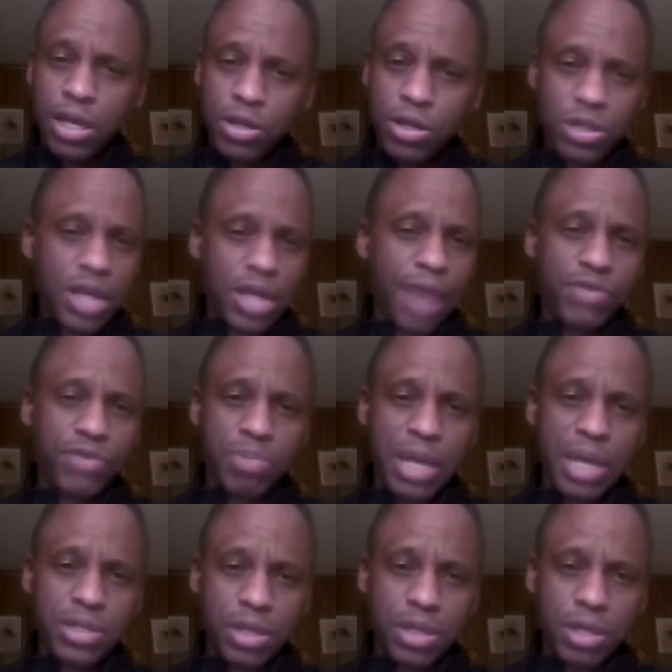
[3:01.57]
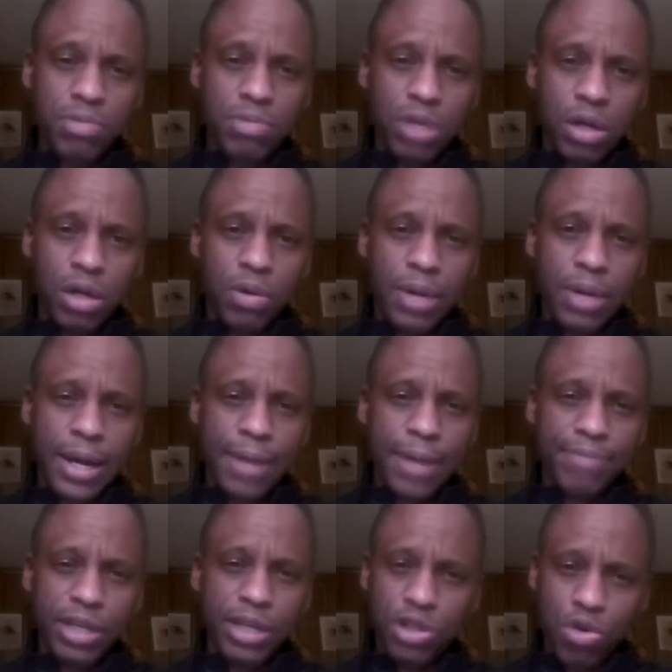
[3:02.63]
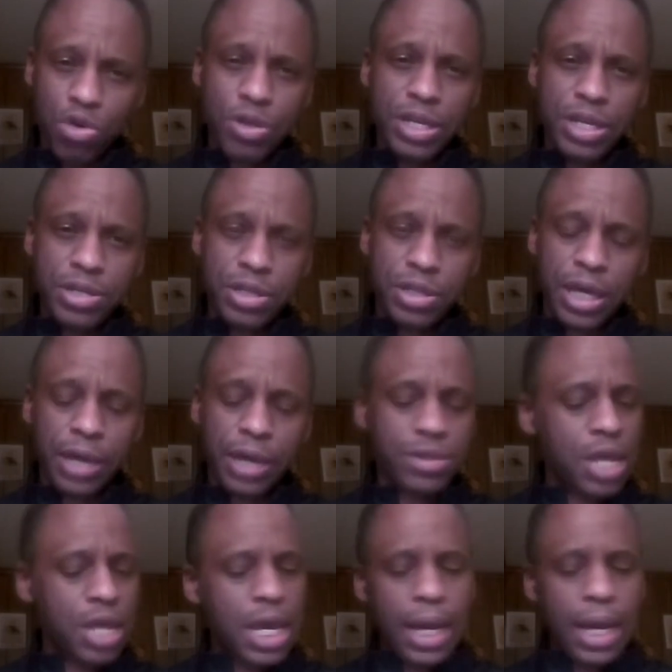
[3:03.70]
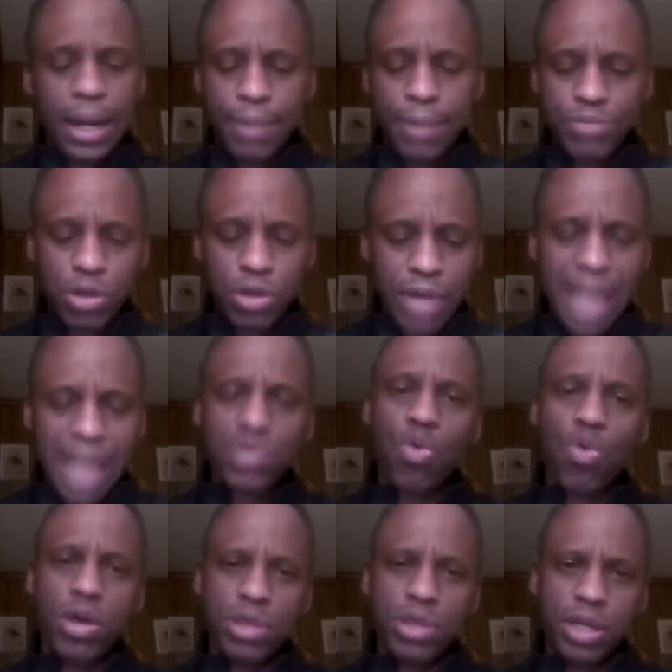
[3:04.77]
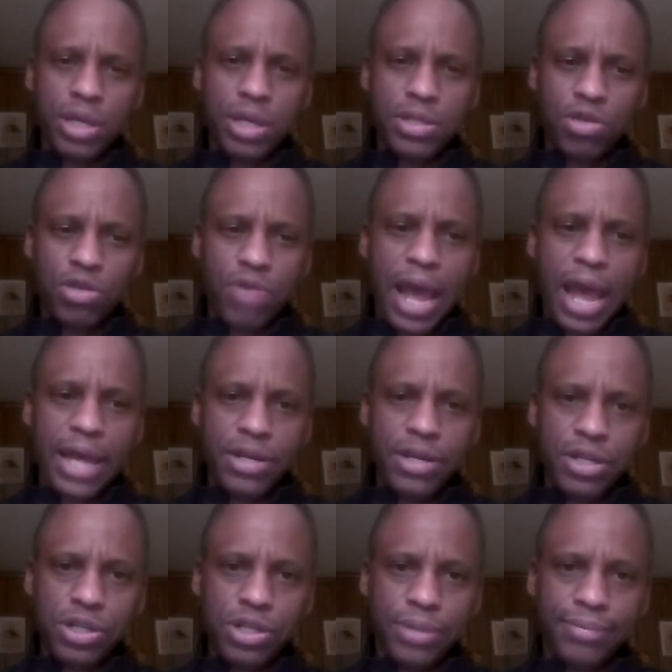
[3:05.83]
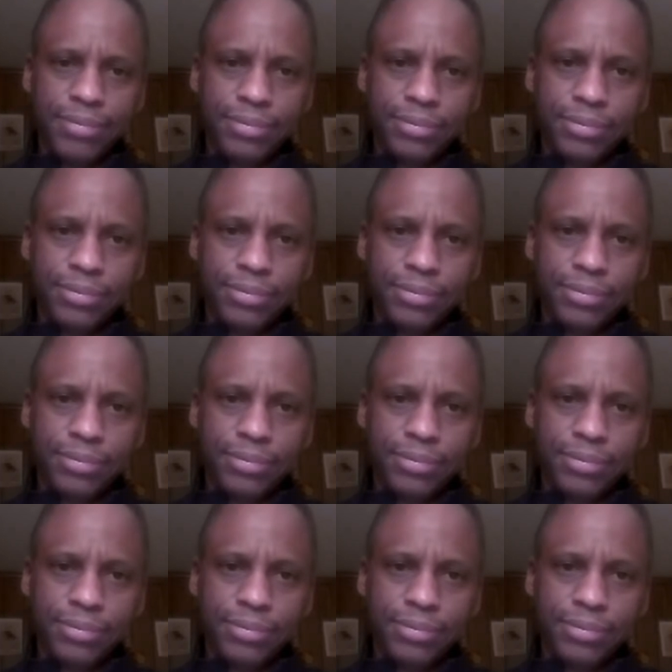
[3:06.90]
you just have to basically, you know, um, endure these things. Um, so that's one thing is the track condition